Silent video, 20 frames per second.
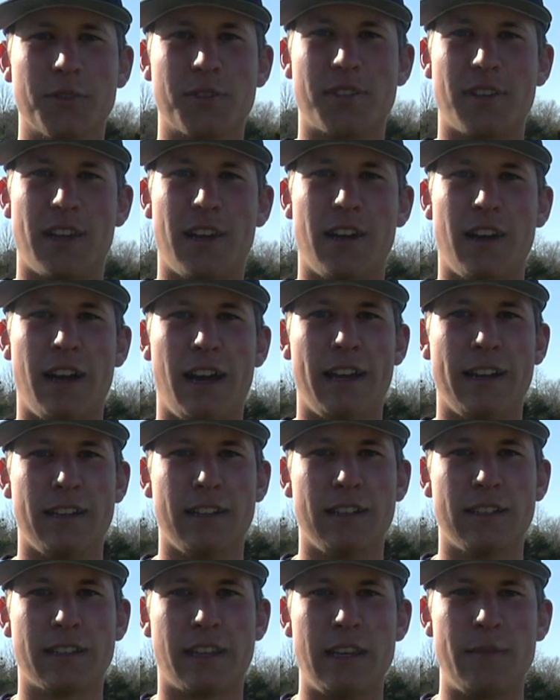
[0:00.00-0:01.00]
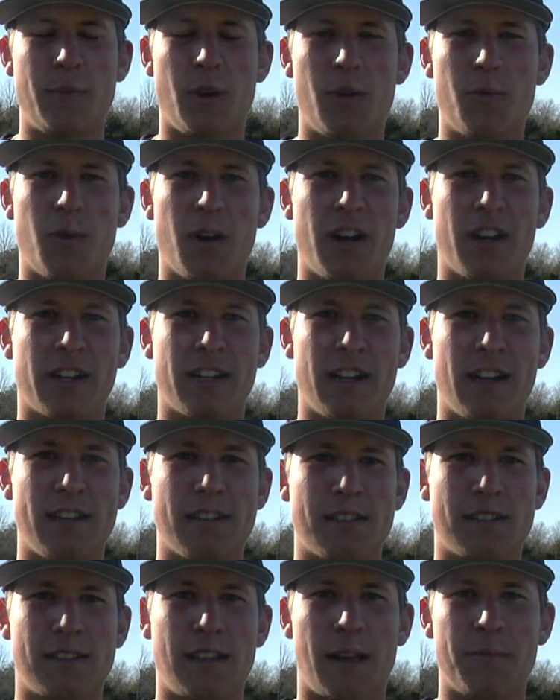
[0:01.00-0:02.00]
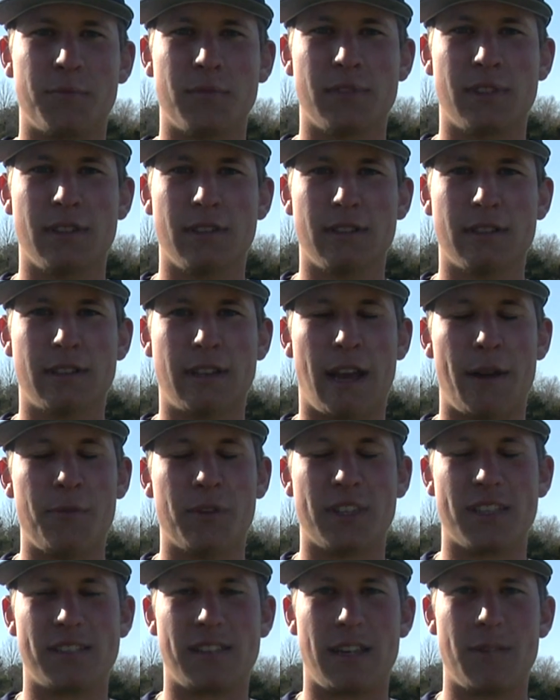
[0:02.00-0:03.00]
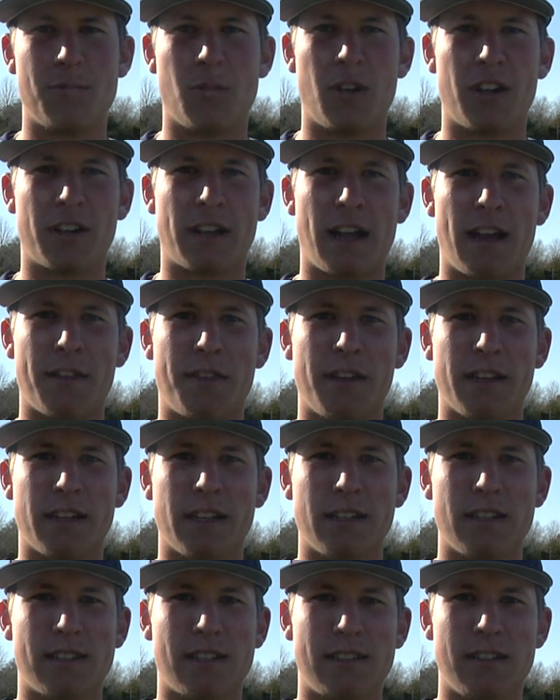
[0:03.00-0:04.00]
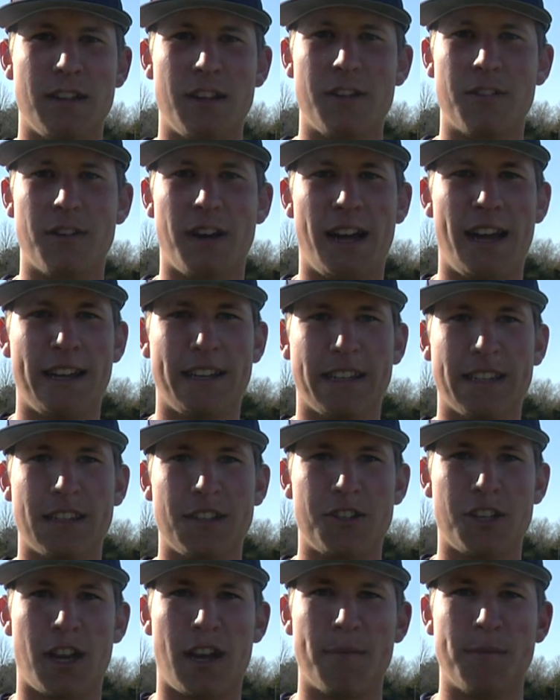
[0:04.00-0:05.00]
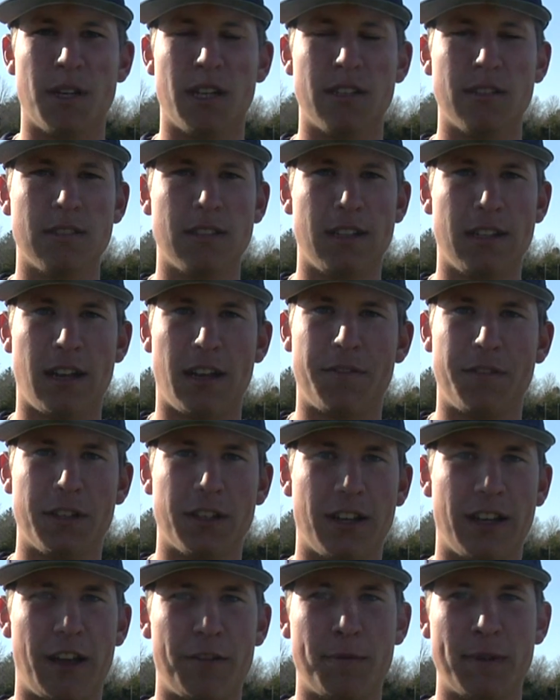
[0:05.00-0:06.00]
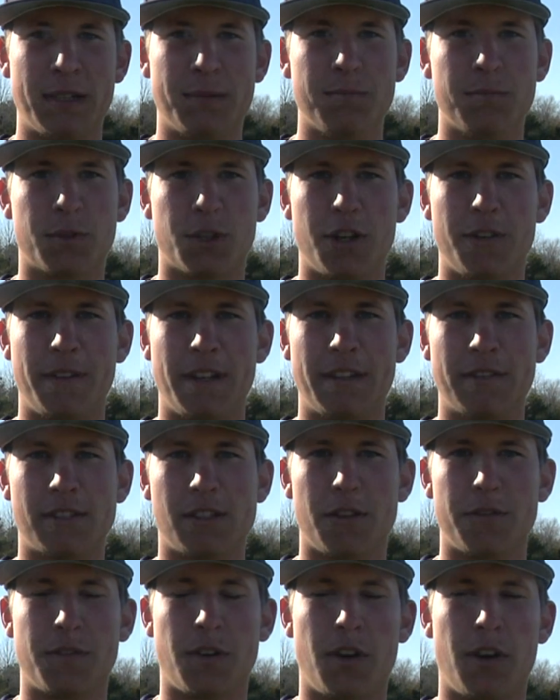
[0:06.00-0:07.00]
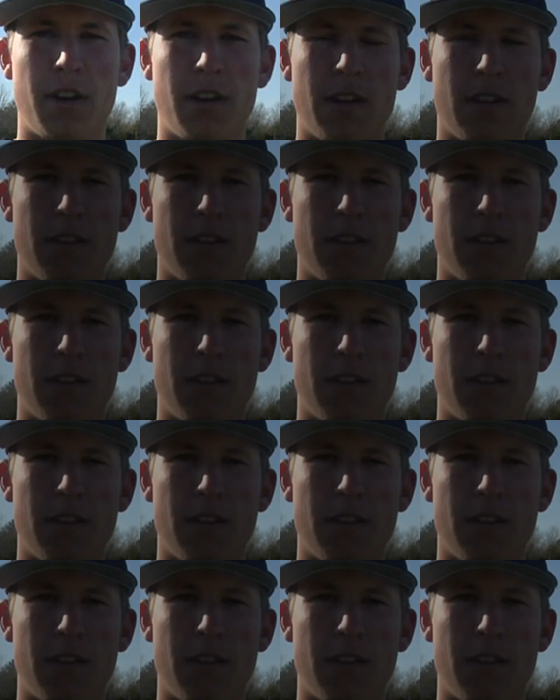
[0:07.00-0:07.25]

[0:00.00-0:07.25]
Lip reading: so I had to keep on working. I just kept with the same work ethic and just knew I had to get the job done, and I feel like I've been proving it so far.